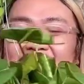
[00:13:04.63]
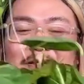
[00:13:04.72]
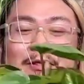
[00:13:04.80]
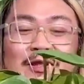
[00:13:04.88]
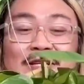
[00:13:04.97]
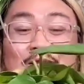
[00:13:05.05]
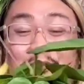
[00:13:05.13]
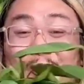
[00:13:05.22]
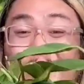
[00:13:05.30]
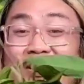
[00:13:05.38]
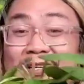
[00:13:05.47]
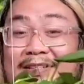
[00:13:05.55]
this
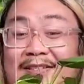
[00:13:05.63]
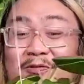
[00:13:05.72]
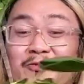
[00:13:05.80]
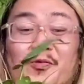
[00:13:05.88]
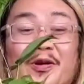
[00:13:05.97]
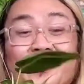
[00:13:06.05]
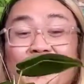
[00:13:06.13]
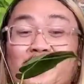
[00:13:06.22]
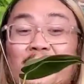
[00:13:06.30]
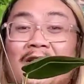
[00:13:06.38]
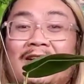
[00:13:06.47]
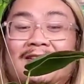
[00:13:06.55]
was one of the
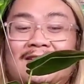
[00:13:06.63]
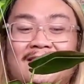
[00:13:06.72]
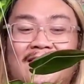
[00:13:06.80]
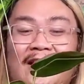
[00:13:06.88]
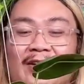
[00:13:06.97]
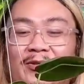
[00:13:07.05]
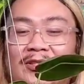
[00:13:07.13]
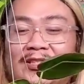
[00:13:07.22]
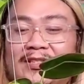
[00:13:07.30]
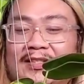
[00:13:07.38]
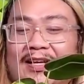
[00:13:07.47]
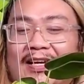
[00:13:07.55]
ones that I was
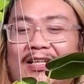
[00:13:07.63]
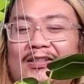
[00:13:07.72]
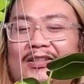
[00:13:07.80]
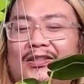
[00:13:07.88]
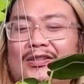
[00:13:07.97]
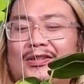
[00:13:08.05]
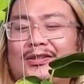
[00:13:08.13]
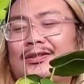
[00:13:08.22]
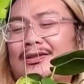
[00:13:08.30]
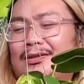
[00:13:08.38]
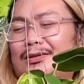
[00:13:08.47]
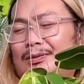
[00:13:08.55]
just like,
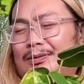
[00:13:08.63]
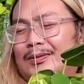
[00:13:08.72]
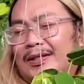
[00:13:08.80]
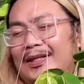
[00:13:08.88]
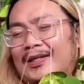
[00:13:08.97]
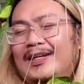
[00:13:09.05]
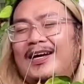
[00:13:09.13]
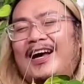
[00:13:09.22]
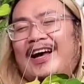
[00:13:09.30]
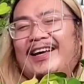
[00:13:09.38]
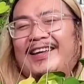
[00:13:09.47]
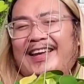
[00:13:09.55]
ooh,
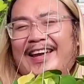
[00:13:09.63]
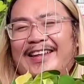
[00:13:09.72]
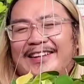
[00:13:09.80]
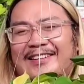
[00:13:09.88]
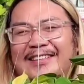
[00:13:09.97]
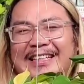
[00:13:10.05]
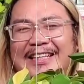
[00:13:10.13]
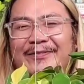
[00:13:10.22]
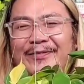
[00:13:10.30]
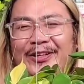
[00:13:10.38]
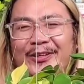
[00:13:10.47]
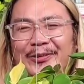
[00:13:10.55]
I can't
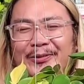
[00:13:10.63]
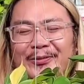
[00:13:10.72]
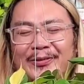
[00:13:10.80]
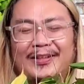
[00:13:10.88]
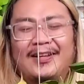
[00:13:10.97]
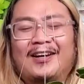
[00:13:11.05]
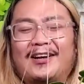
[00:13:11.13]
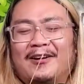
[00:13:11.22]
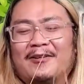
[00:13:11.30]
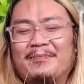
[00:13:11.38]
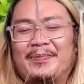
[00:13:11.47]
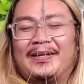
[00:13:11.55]
leave you,
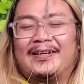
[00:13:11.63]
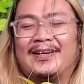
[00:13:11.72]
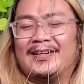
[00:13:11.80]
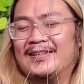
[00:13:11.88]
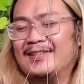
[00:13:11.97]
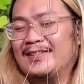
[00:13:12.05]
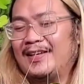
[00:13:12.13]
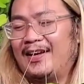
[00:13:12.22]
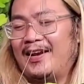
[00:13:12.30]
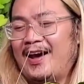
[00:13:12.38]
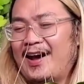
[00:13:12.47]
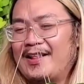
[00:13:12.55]
because it
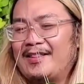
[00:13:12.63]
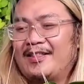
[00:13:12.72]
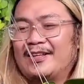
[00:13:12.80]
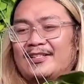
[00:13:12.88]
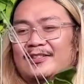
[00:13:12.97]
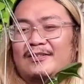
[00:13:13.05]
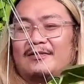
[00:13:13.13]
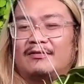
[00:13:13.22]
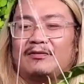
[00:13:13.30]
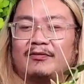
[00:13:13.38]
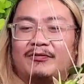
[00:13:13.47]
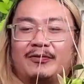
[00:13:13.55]
had this
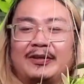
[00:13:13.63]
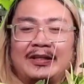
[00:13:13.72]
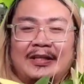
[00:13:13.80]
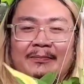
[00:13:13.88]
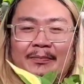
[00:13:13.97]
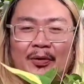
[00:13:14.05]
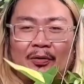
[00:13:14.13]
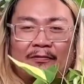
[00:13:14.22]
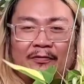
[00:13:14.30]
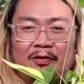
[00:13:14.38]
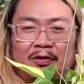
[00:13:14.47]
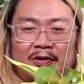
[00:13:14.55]
really
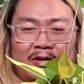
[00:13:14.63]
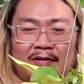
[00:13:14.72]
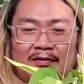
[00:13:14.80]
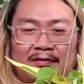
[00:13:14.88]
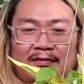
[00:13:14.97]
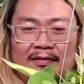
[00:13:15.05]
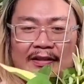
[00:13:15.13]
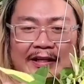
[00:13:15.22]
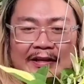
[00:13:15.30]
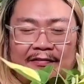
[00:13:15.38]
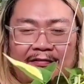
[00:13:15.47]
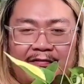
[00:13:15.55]
beautiful
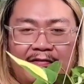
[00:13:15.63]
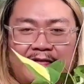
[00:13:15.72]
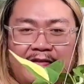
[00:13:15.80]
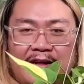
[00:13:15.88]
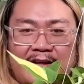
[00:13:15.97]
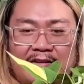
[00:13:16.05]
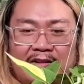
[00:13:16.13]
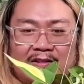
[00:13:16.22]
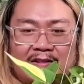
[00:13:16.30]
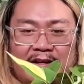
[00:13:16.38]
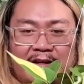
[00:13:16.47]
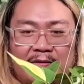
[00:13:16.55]
leaf that looks
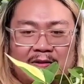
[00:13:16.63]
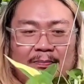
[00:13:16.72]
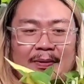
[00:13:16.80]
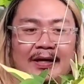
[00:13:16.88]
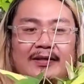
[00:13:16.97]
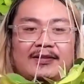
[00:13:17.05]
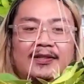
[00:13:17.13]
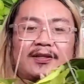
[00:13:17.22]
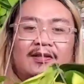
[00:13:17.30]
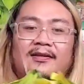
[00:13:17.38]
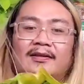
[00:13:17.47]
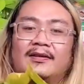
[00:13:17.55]
like it was
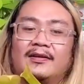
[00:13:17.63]
painted,